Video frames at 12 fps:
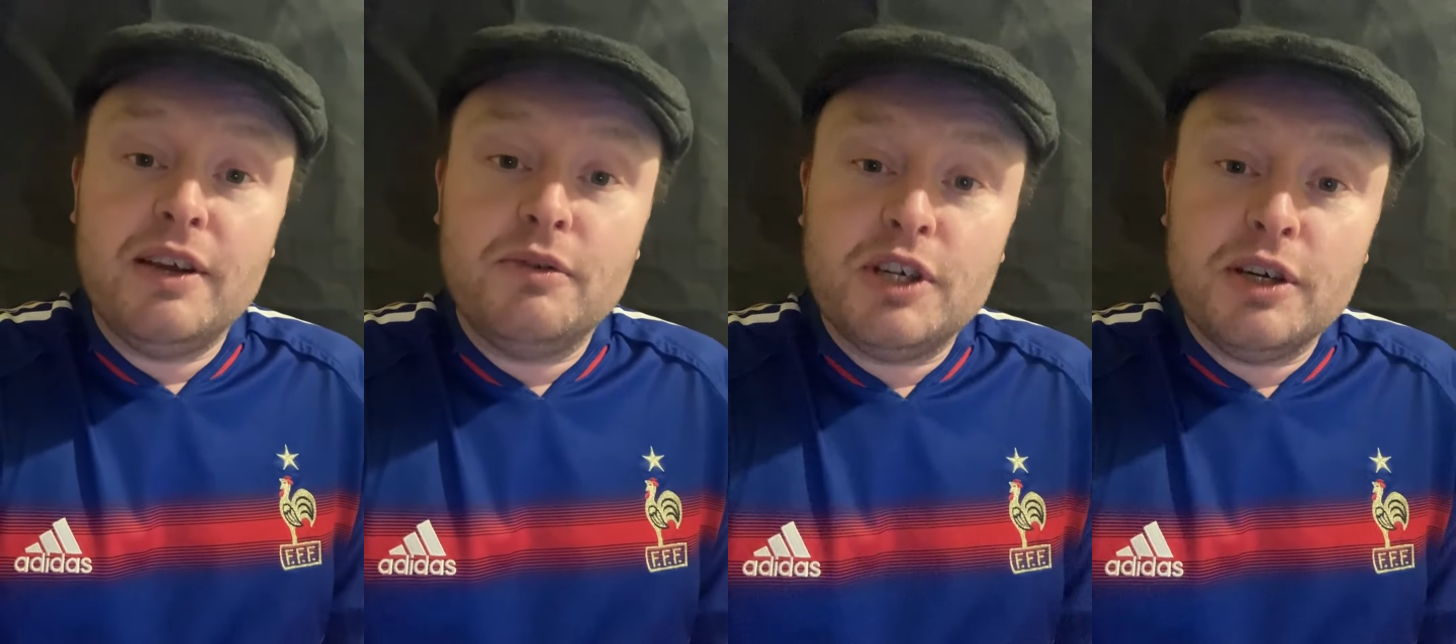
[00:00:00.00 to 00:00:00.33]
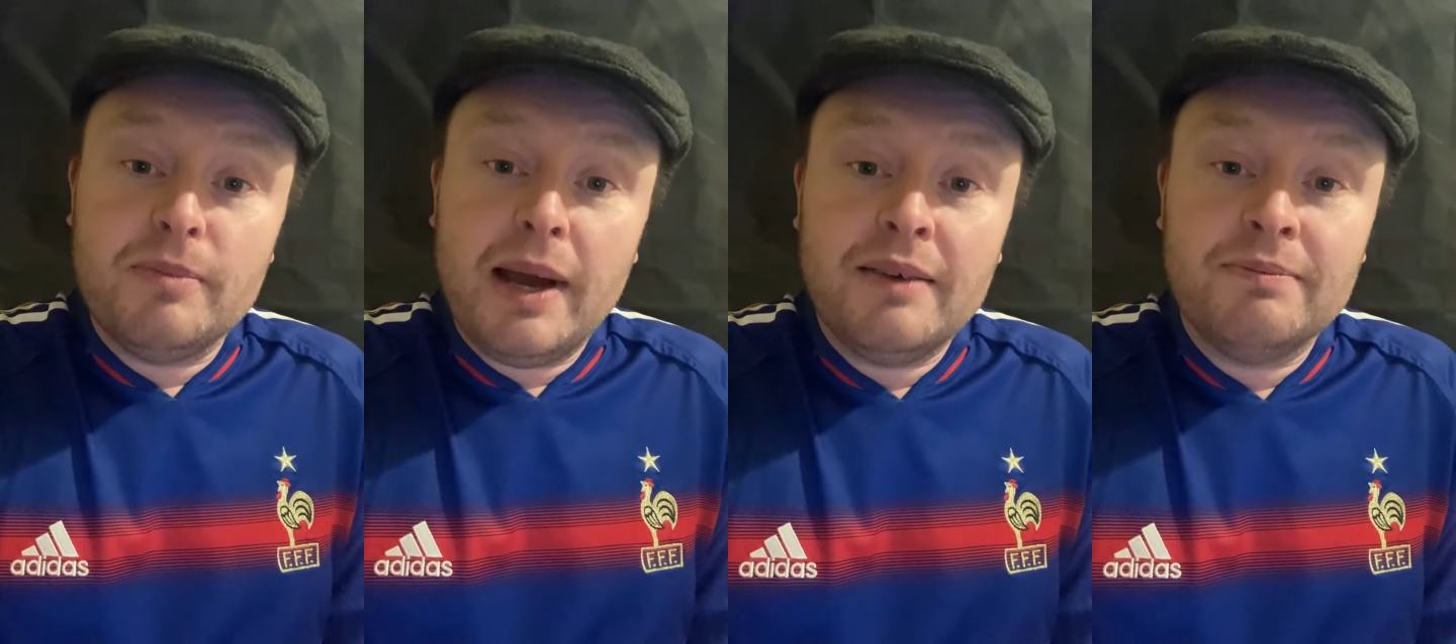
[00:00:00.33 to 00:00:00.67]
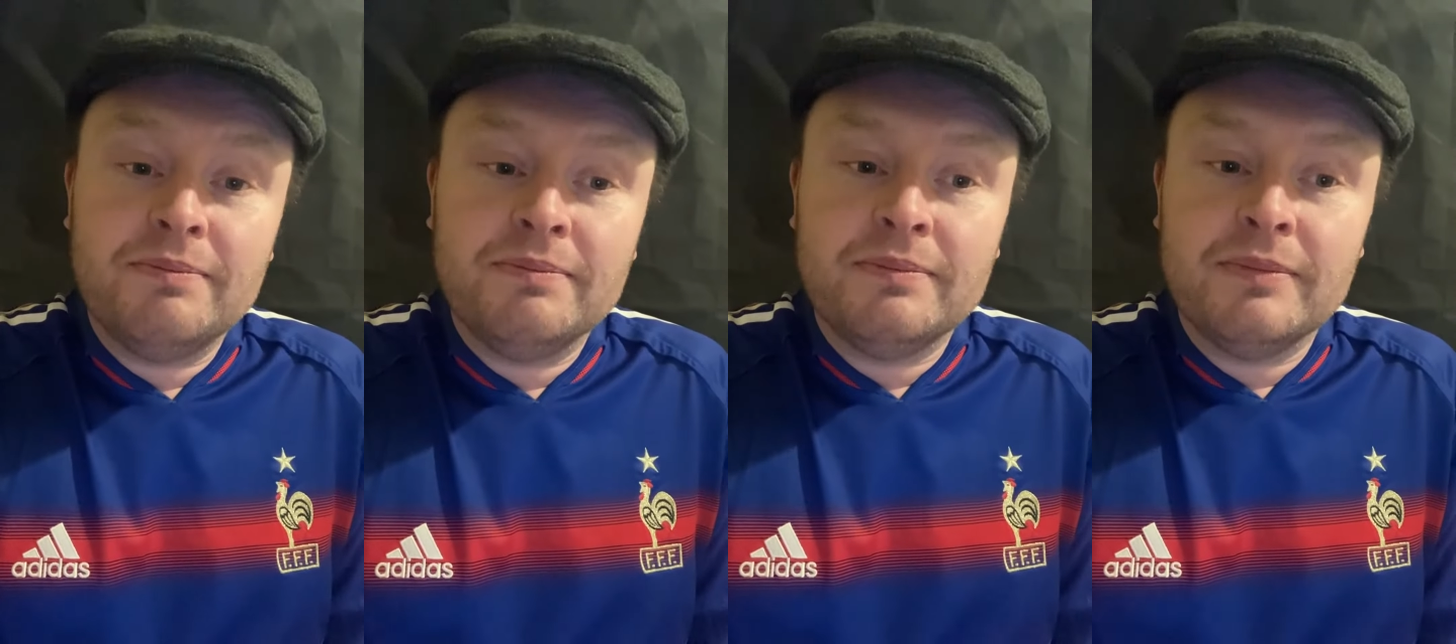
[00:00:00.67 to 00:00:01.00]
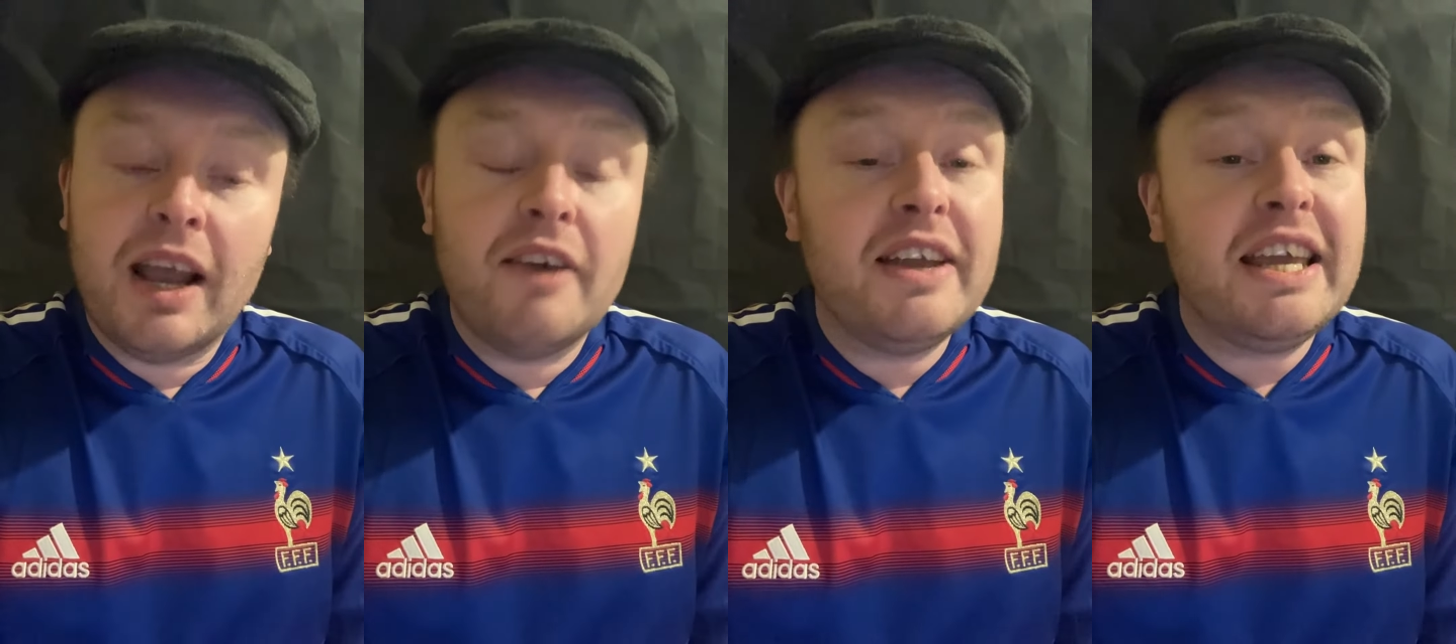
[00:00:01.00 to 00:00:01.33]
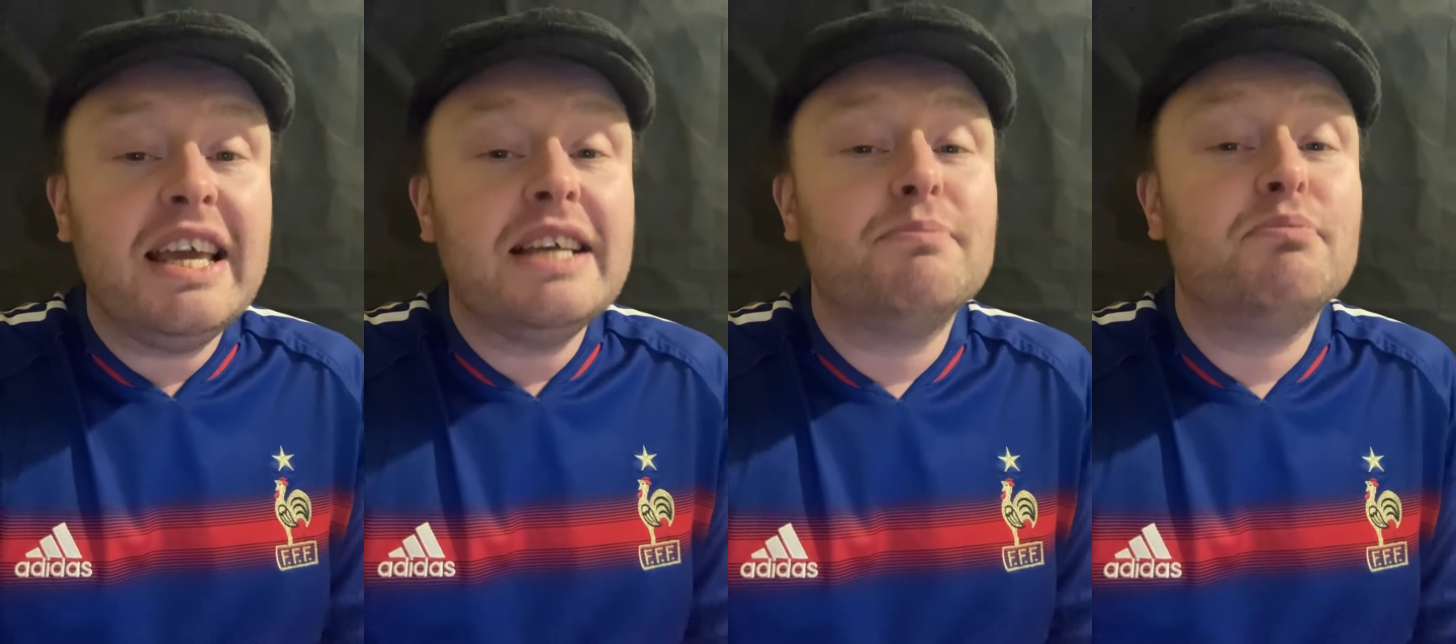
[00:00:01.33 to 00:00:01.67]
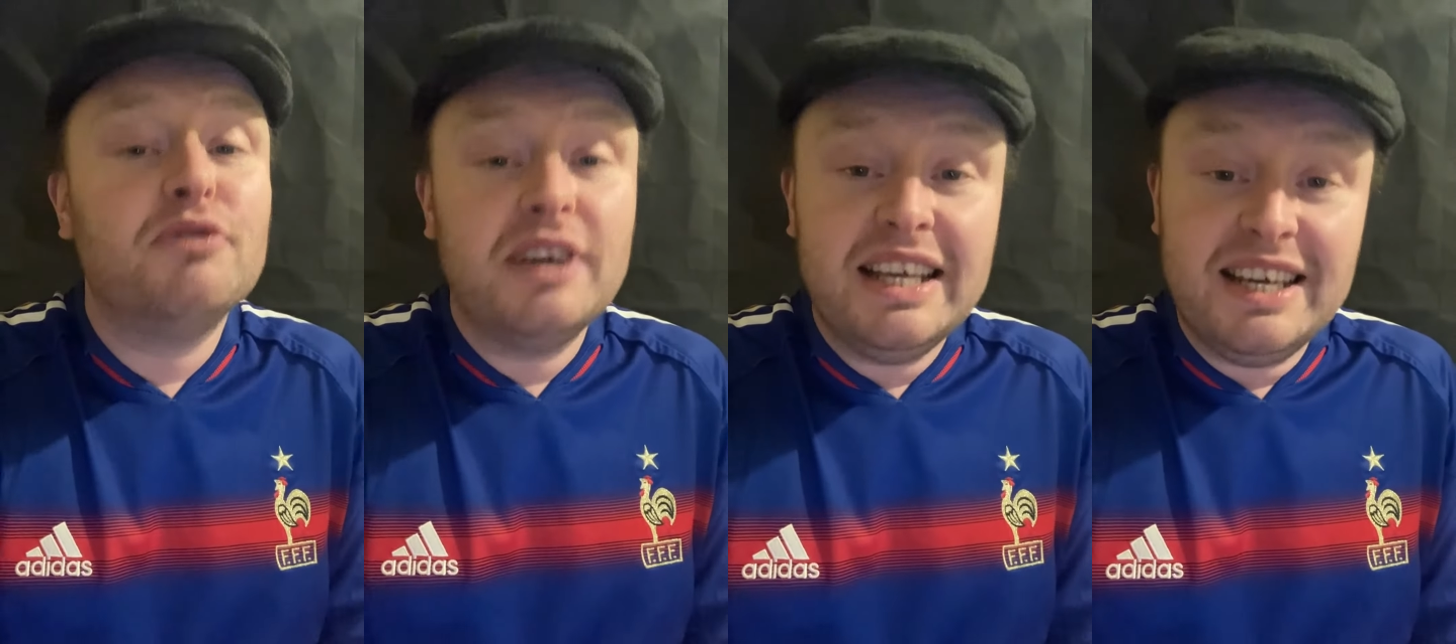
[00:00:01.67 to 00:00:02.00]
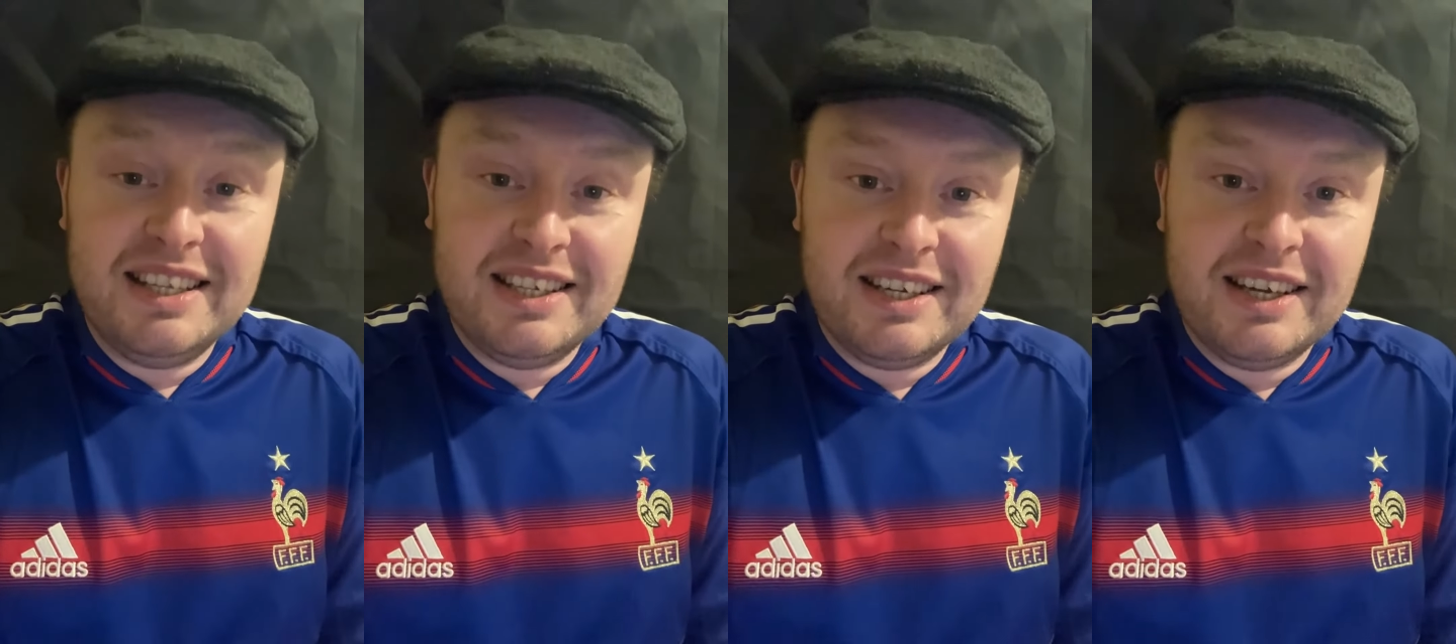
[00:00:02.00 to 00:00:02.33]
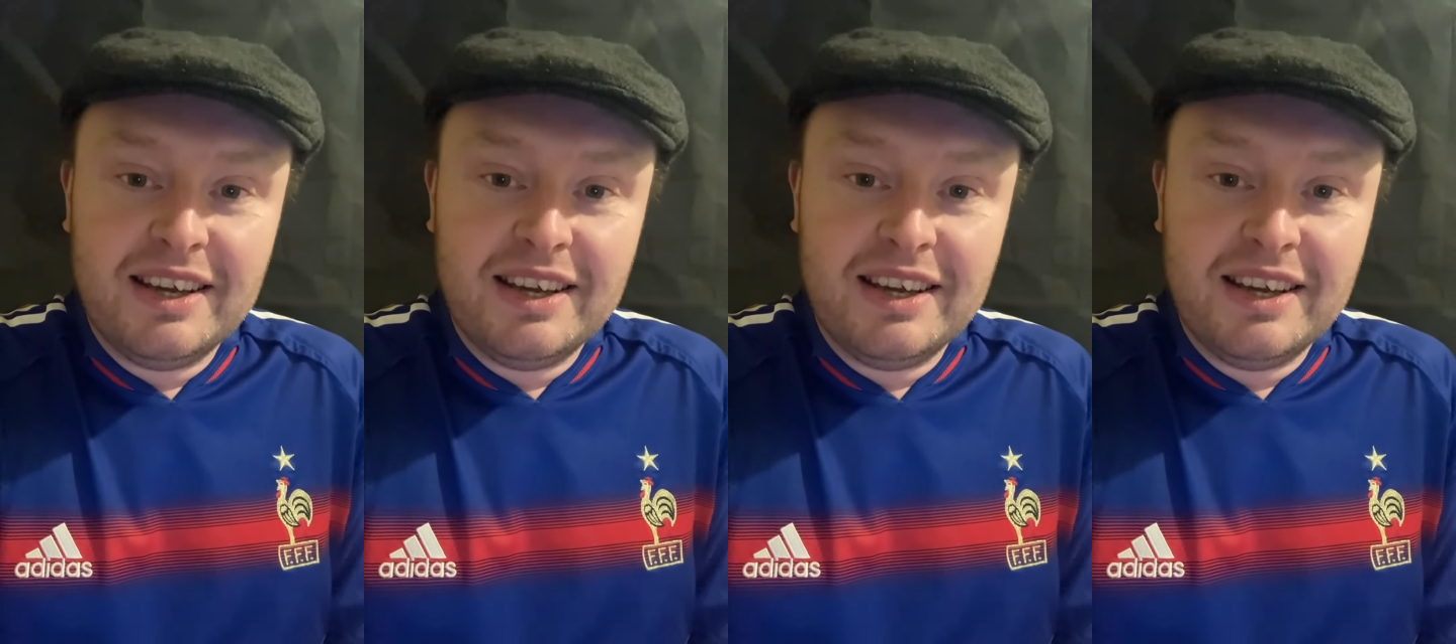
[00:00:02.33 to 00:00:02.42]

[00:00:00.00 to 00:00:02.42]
YouTuber. I think he is brilliant.